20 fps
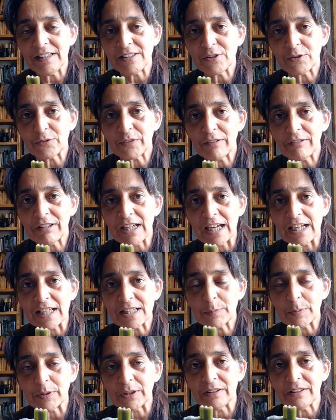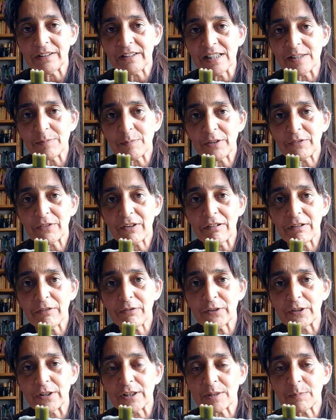He's not very expert. He's my very
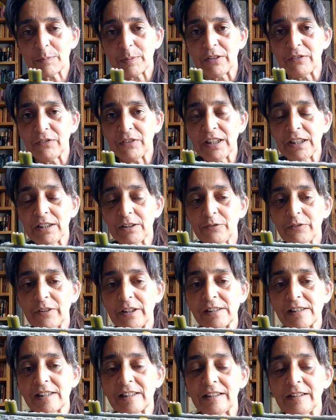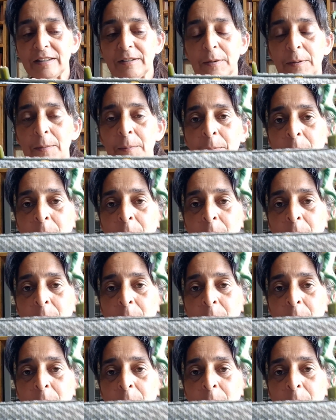first bit of needle felting.